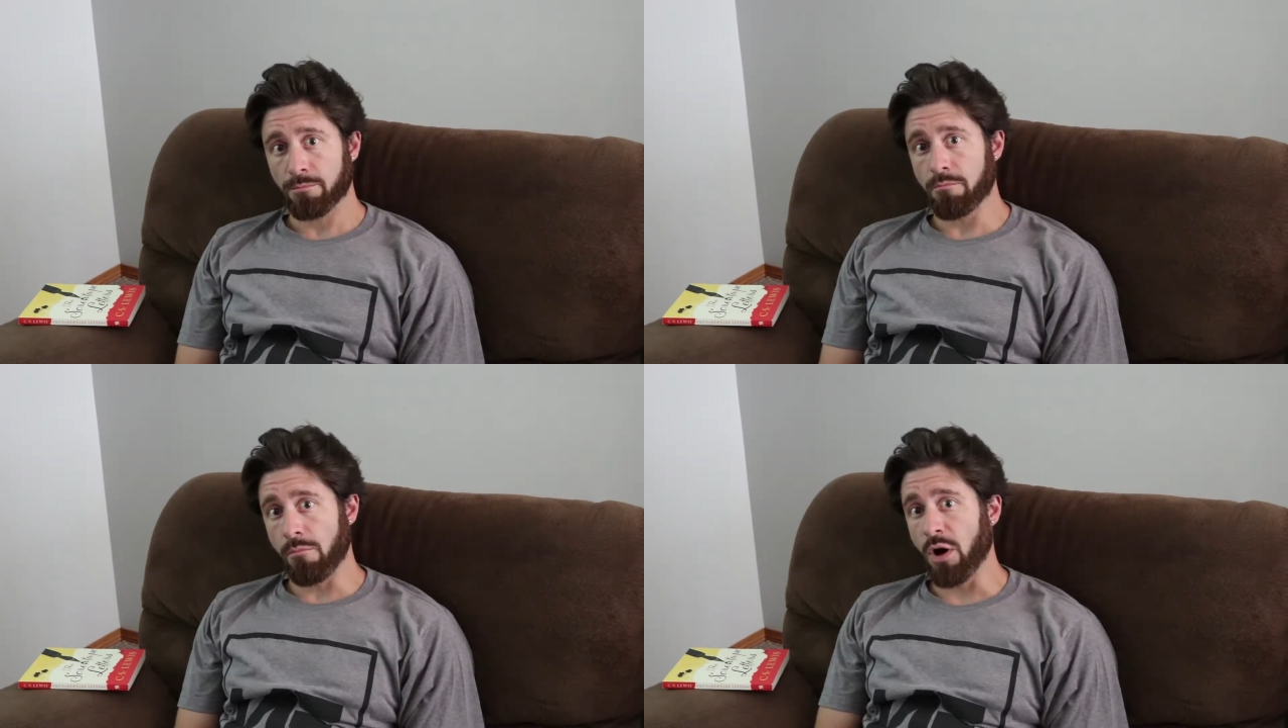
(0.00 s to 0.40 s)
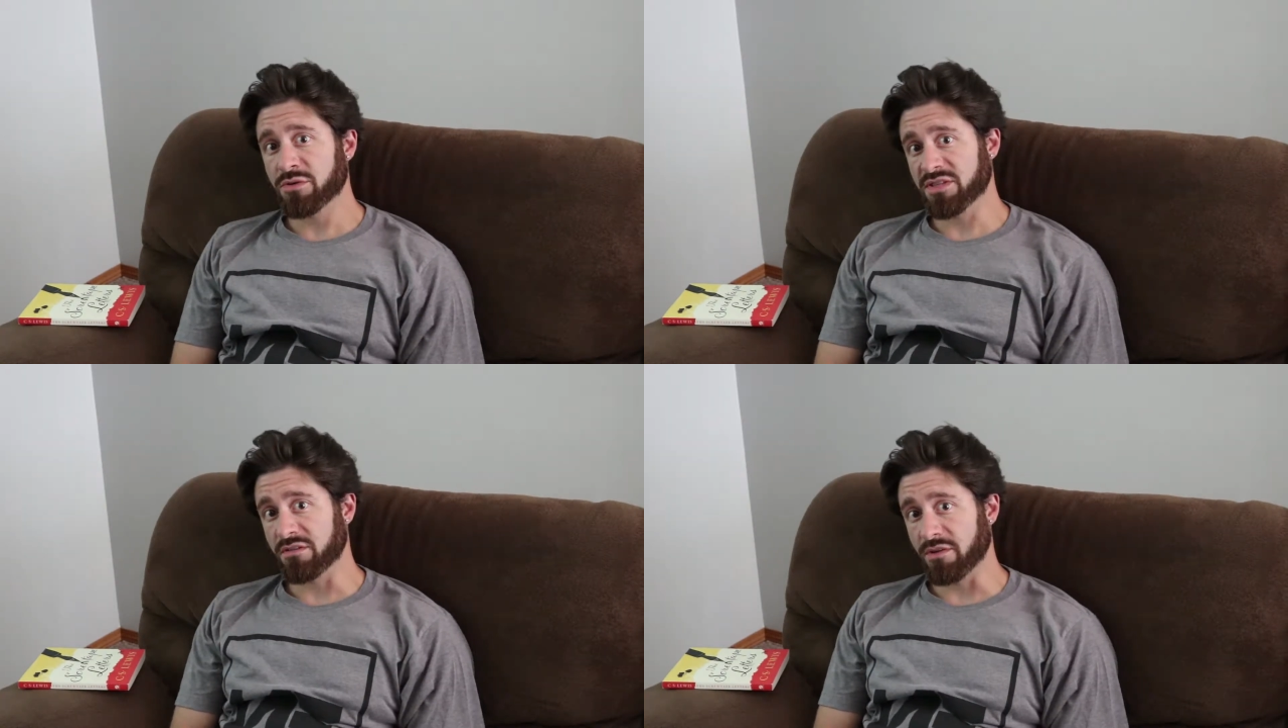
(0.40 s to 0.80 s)

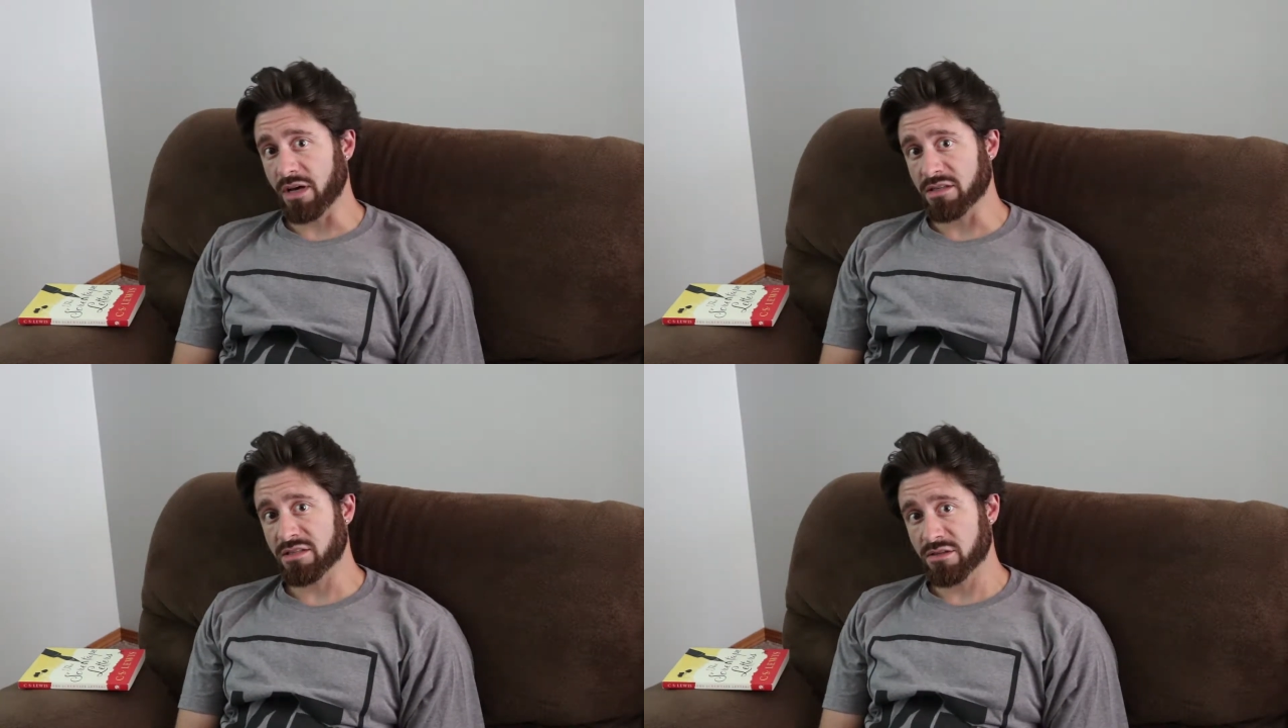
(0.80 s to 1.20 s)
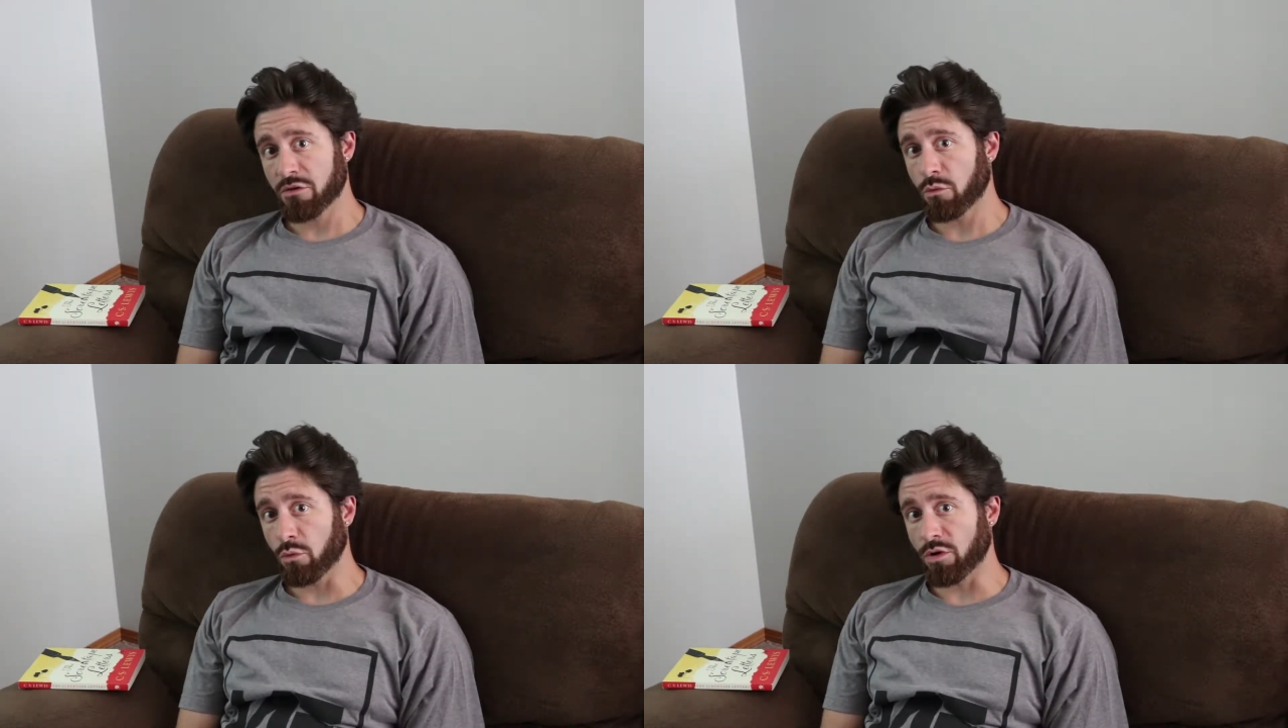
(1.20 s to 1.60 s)
Most of us
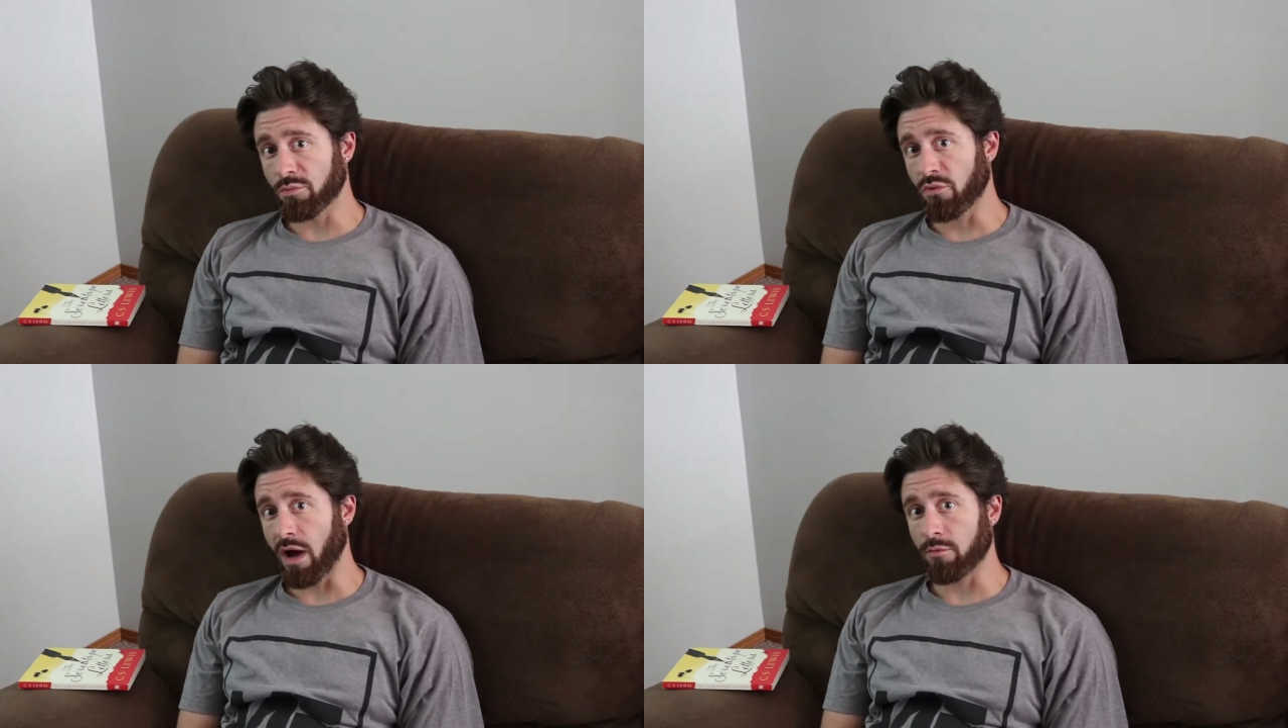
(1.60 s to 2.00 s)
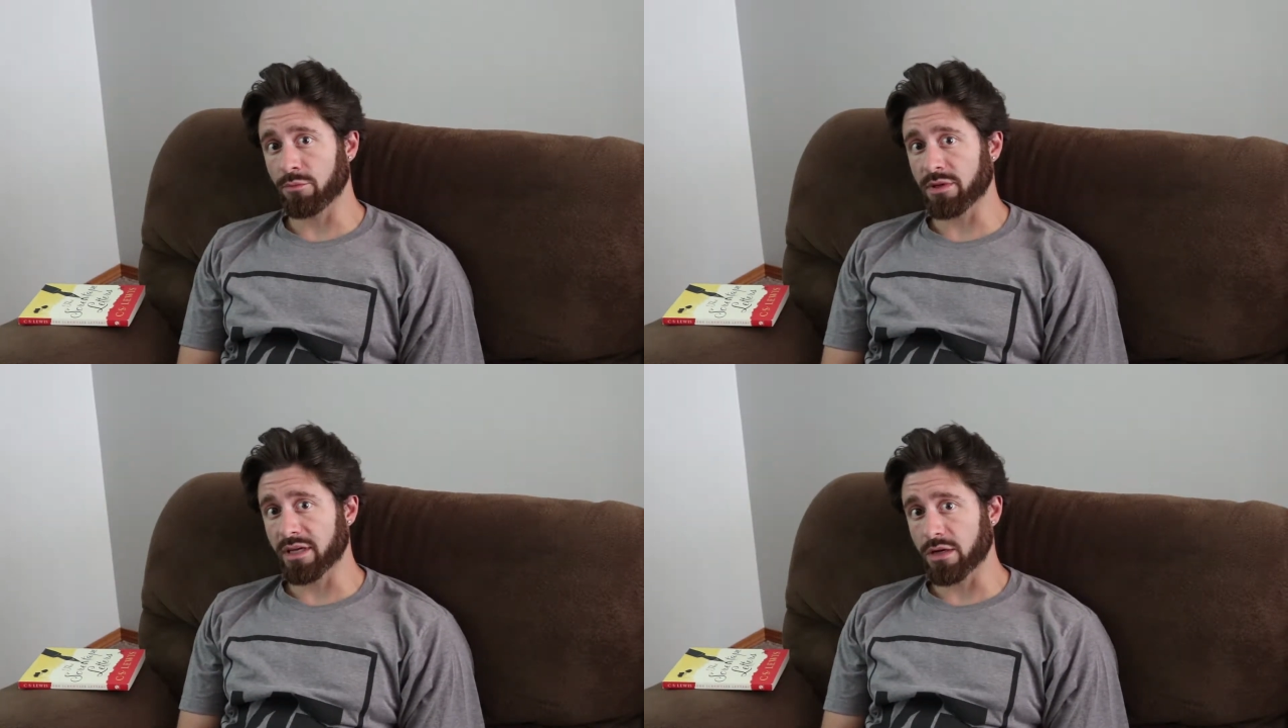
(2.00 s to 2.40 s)
would
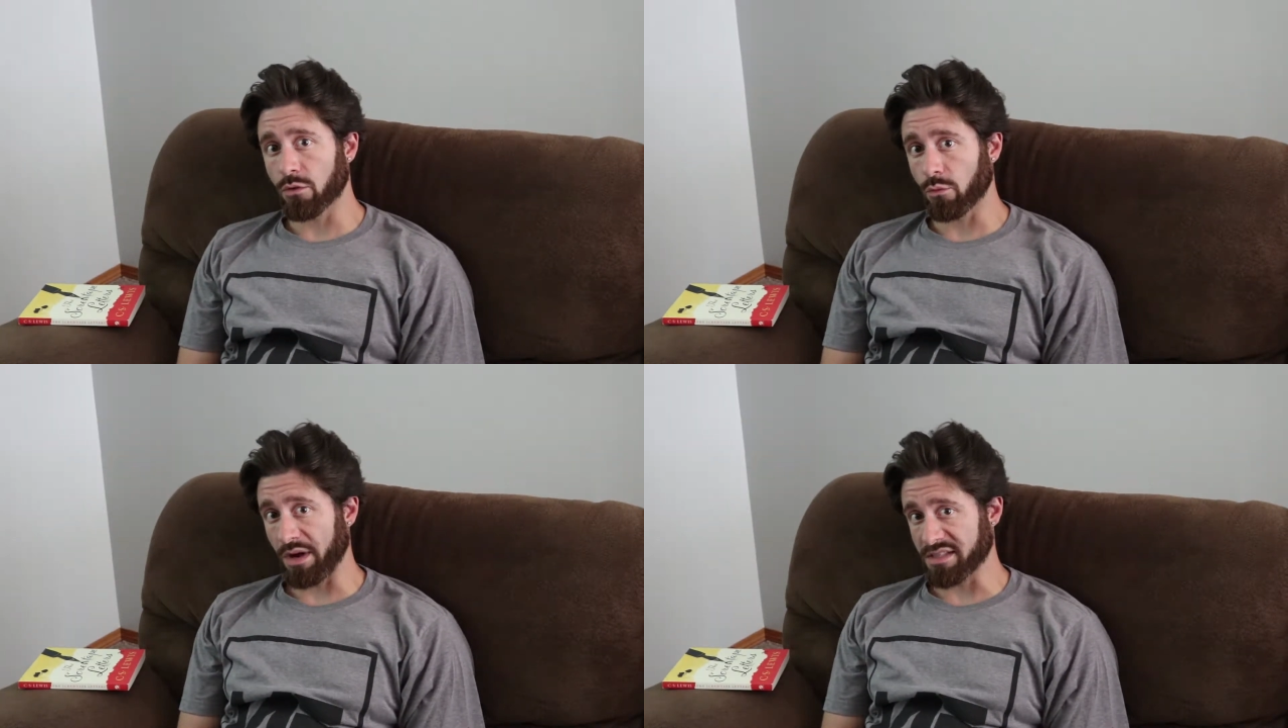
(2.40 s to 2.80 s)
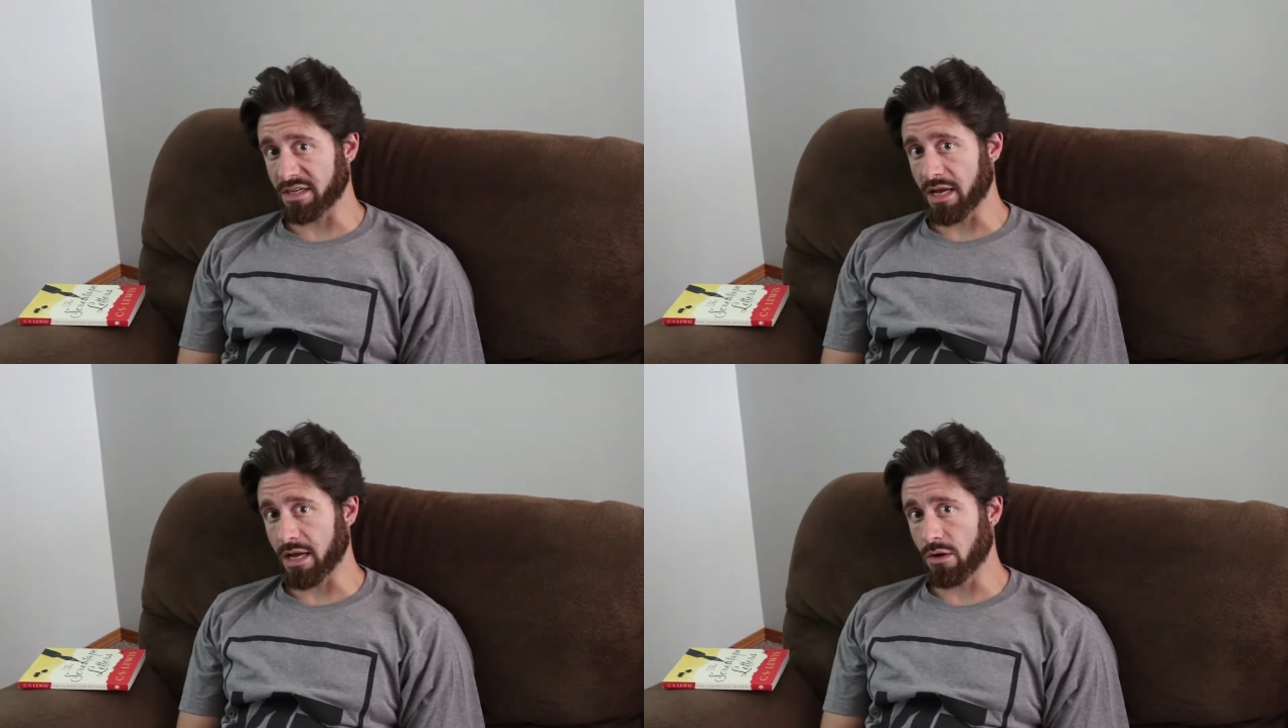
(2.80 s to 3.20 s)
probably
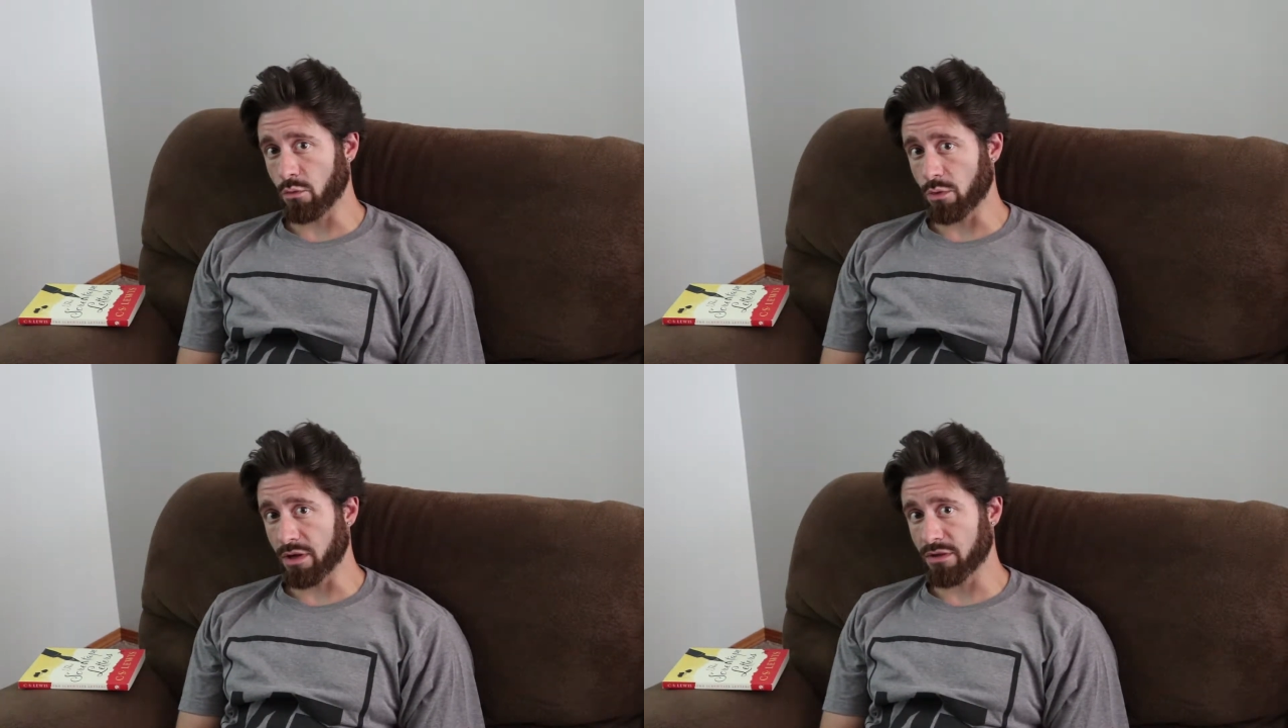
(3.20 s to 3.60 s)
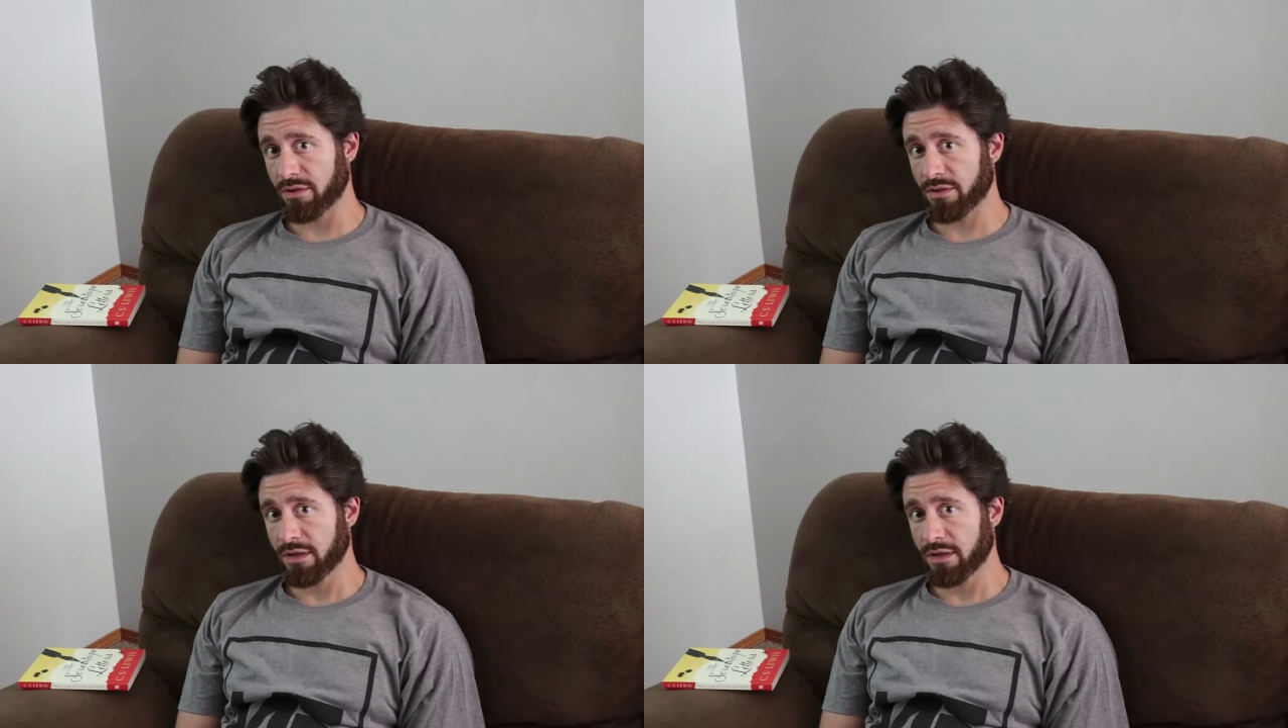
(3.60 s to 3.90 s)
resonate with